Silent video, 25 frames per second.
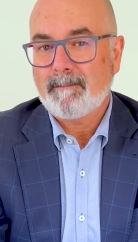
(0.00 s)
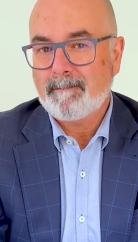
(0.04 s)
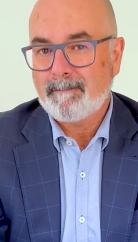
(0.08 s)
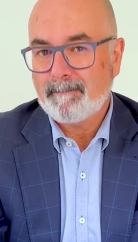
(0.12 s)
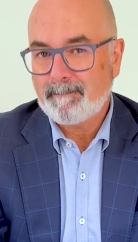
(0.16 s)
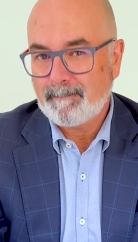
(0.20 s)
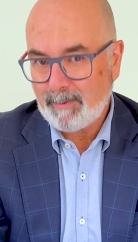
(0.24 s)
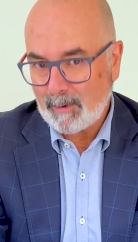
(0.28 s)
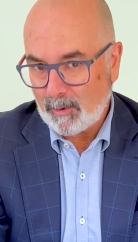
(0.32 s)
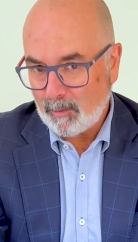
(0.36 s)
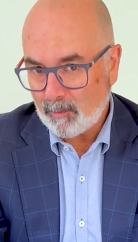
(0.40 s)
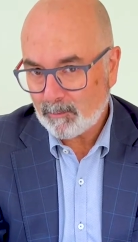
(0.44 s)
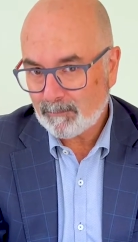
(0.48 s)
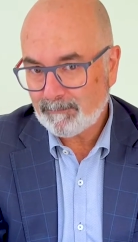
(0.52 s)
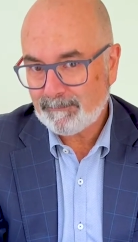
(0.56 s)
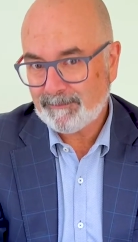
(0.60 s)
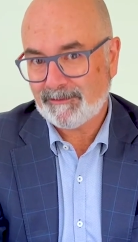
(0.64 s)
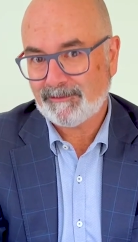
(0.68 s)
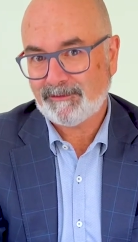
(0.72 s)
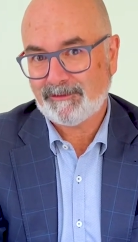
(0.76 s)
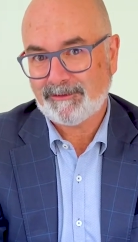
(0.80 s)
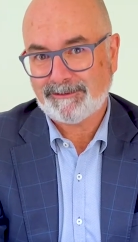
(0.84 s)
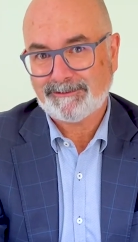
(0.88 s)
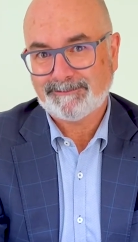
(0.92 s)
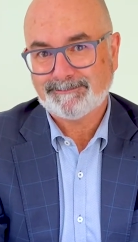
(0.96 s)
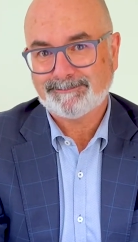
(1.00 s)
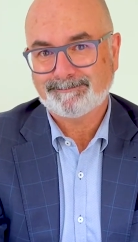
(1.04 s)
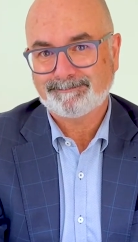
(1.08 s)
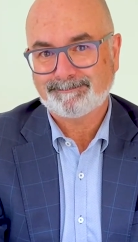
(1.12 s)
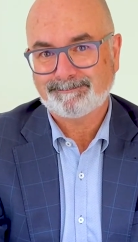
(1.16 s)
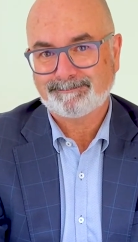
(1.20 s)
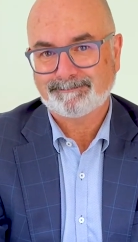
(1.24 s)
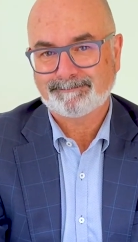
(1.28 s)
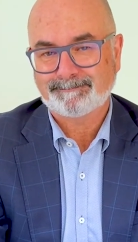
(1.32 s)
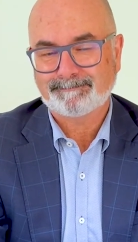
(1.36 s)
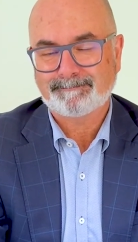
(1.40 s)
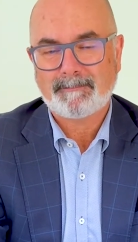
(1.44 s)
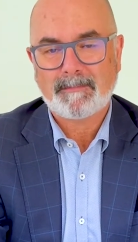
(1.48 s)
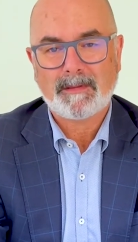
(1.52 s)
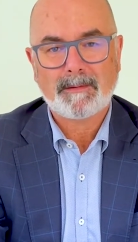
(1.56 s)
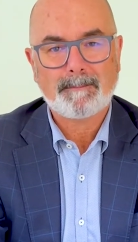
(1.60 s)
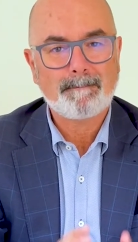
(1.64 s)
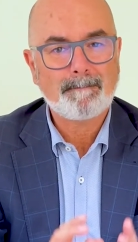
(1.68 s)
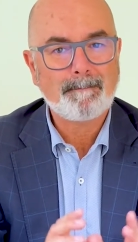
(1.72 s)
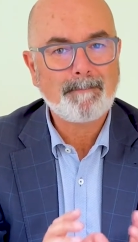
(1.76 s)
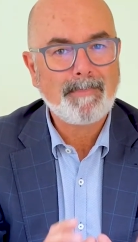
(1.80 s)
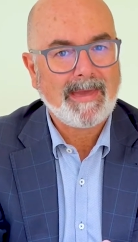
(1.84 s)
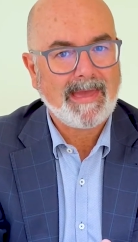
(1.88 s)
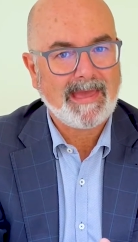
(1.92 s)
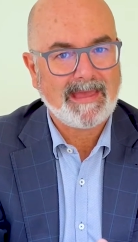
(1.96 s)
Bold vision,
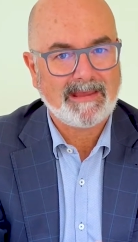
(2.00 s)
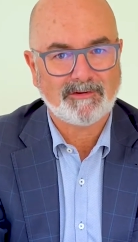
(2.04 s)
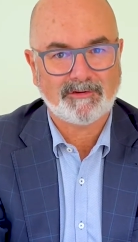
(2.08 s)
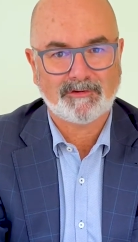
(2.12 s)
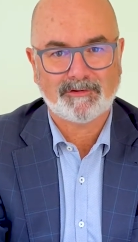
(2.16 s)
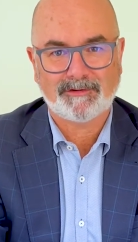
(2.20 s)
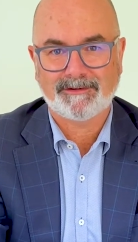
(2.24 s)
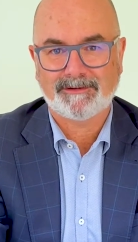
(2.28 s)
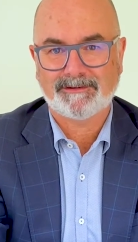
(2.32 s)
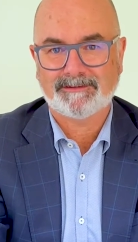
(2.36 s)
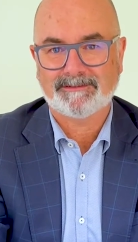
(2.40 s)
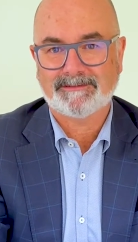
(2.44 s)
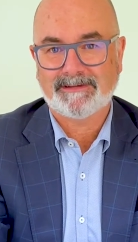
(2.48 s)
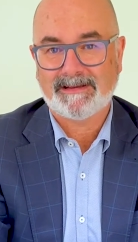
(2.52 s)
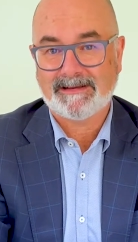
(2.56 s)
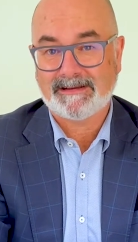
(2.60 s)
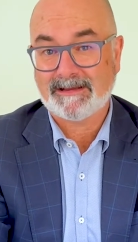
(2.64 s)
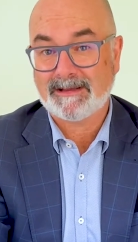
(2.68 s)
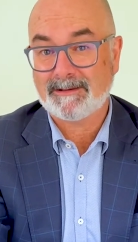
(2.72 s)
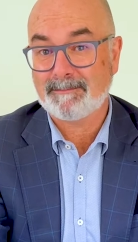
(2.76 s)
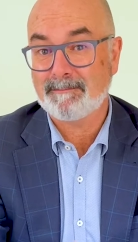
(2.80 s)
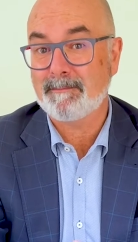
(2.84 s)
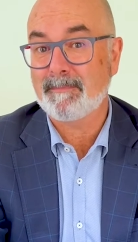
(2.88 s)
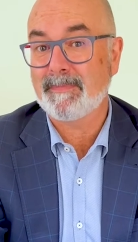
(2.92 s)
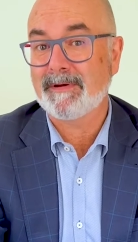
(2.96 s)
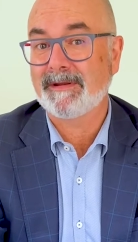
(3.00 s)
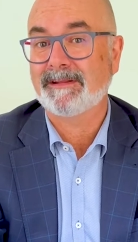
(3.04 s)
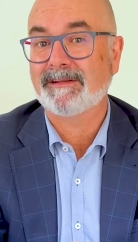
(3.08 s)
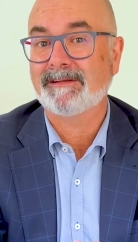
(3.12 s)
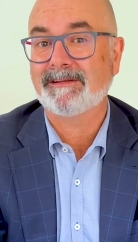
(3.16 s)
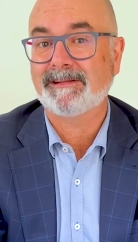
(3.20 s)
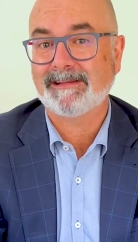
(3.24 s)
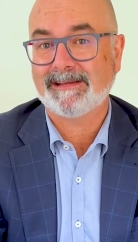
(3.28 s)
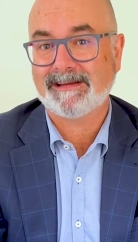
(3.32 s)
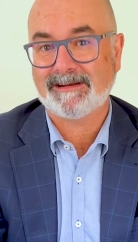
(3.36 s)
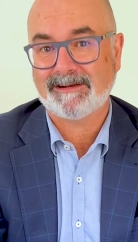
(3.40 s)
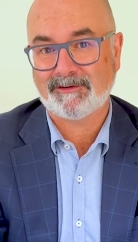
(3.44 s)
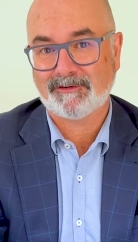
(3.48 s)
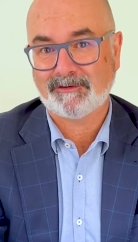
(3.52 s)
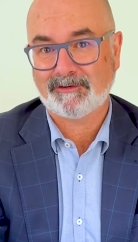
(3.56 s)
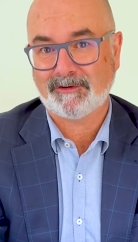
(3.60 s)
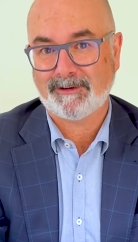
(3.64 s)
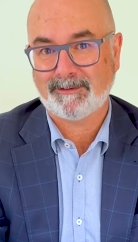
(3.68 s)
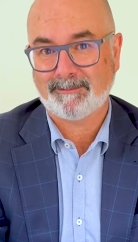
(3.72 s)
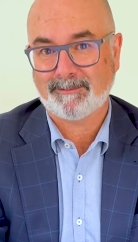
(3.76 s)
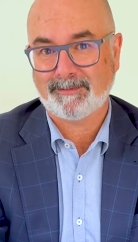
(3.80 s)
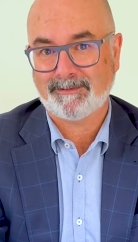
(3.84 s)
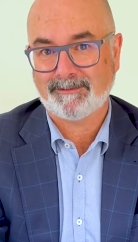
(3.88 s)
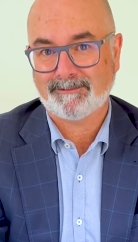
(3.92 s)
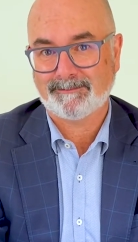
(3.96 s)
passionate and committed
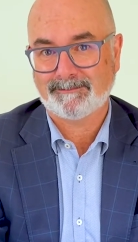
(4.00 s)
leadership,